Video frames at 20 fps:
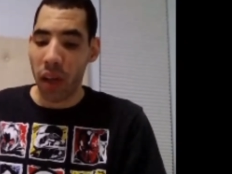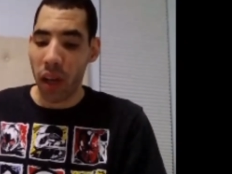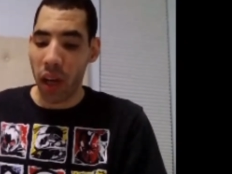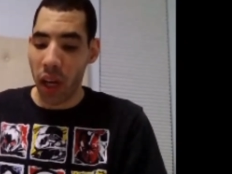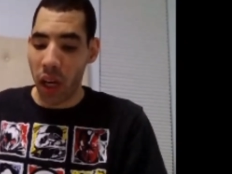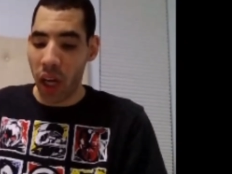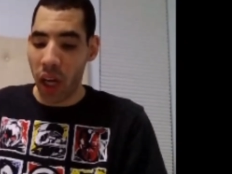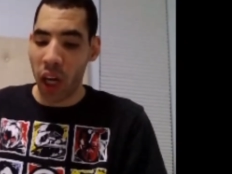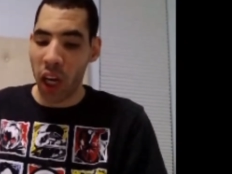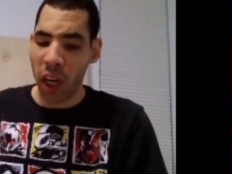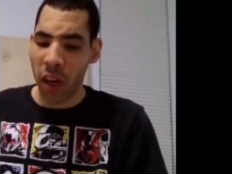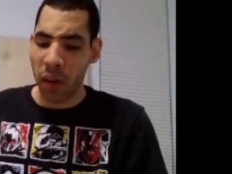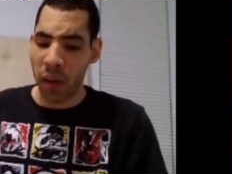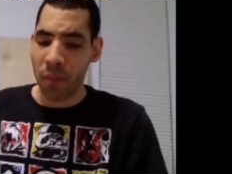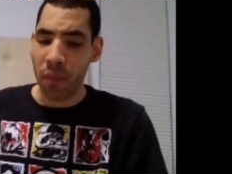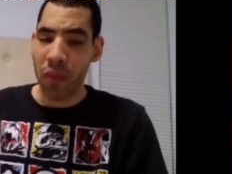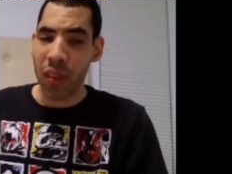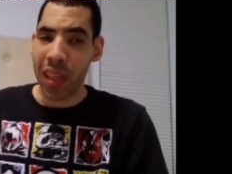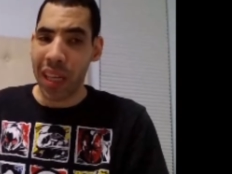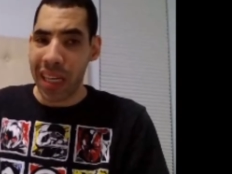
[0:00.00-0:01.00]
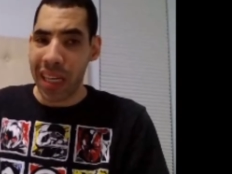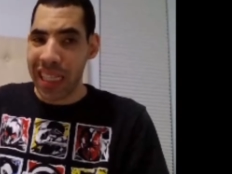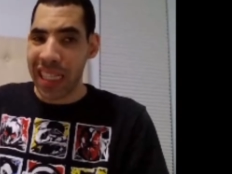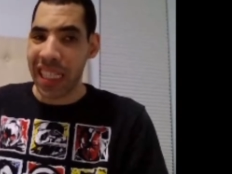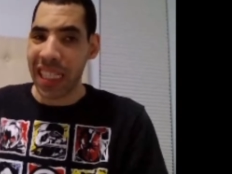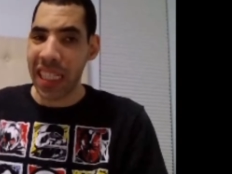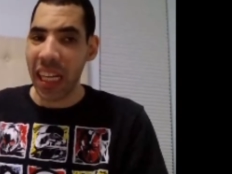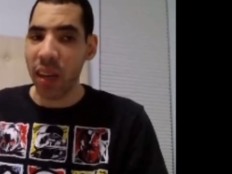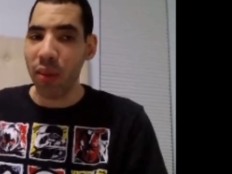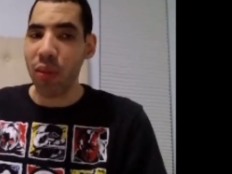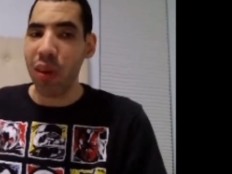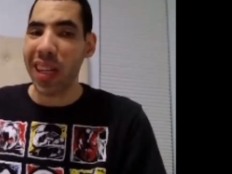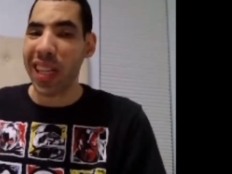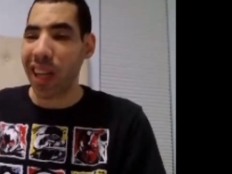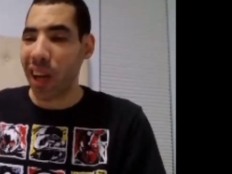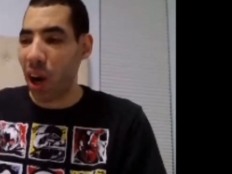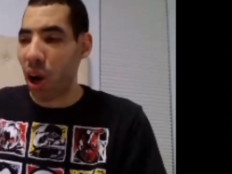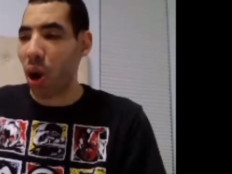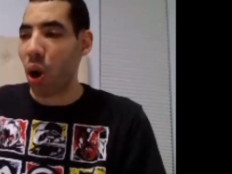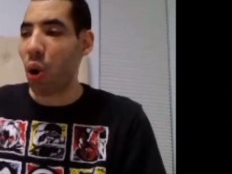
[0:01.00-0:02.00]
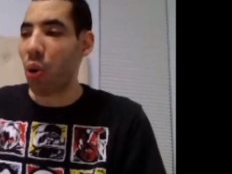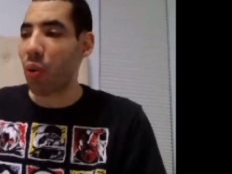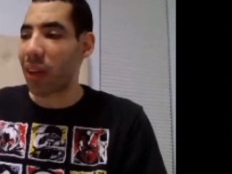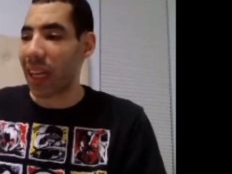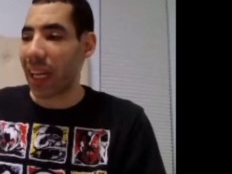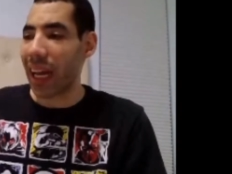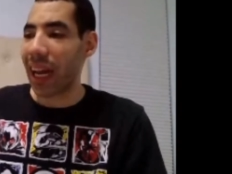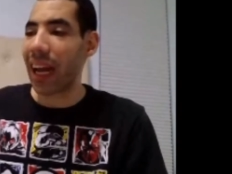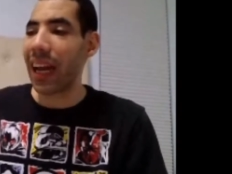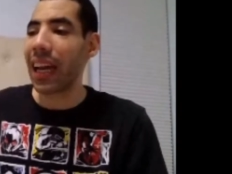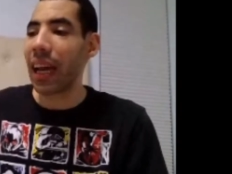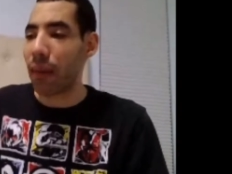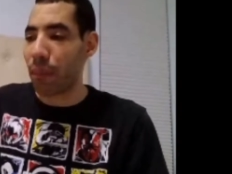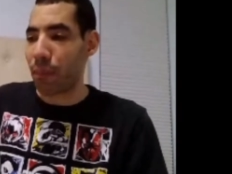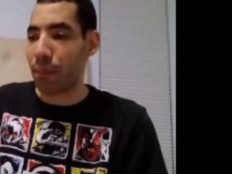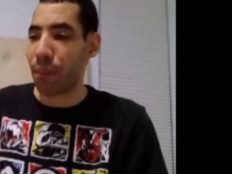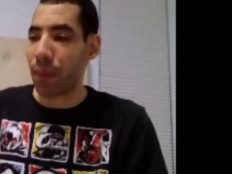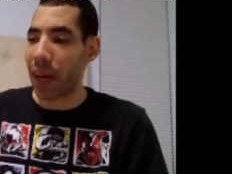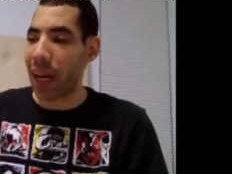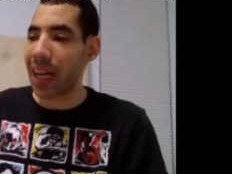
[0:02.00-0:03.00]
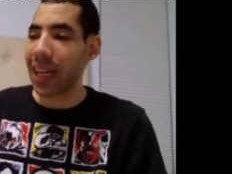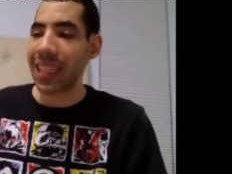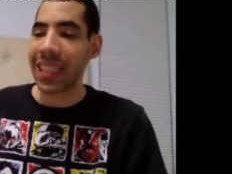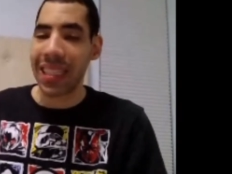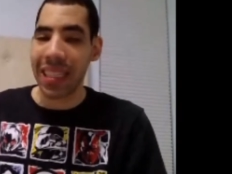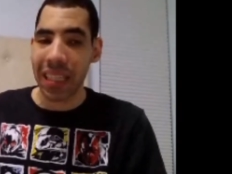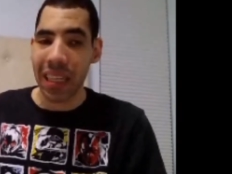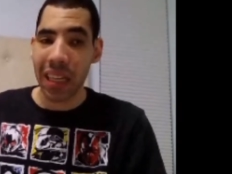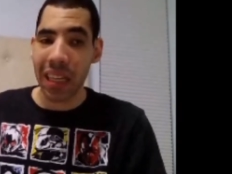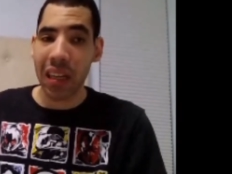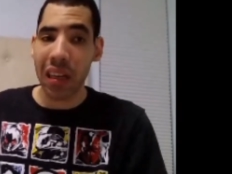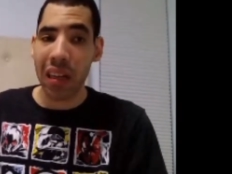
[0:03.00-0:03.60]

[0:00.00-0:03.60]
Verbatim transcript: She was okay at best.